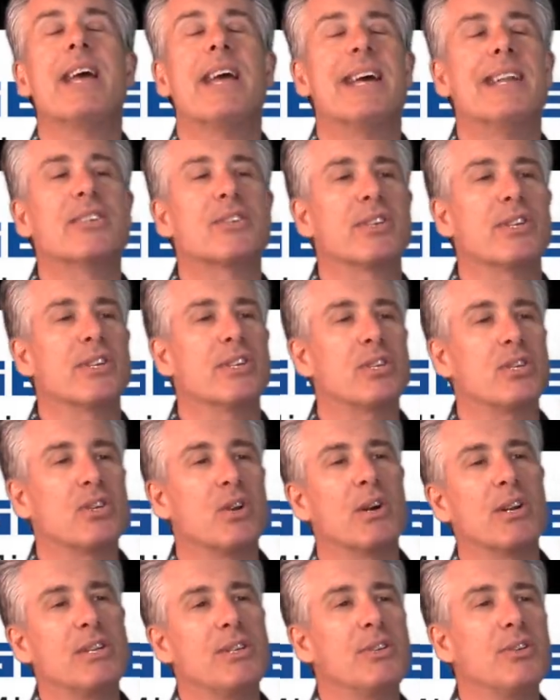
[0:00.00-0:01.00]
and it's going to
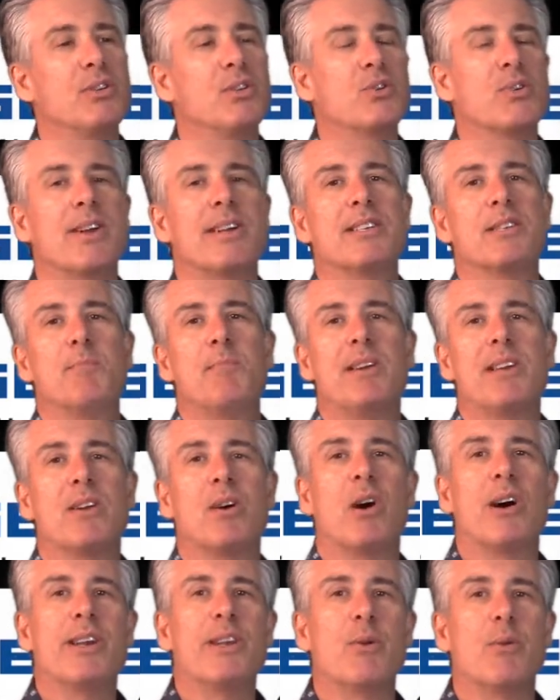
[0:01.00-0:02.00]
start to transmit
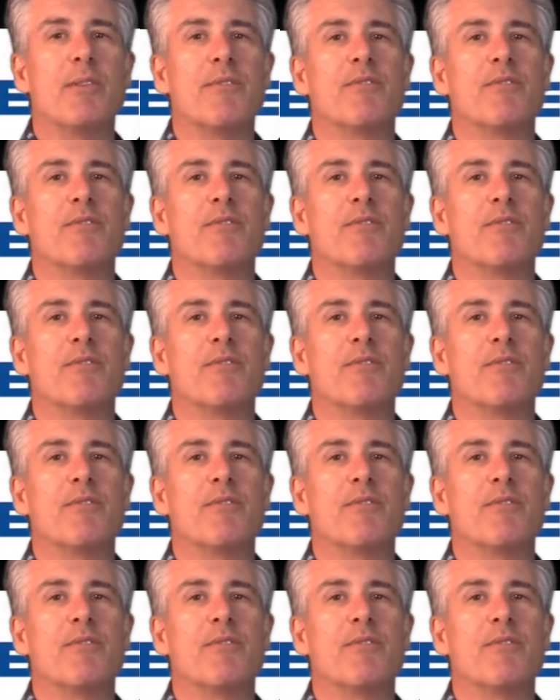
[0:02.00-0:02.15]
audio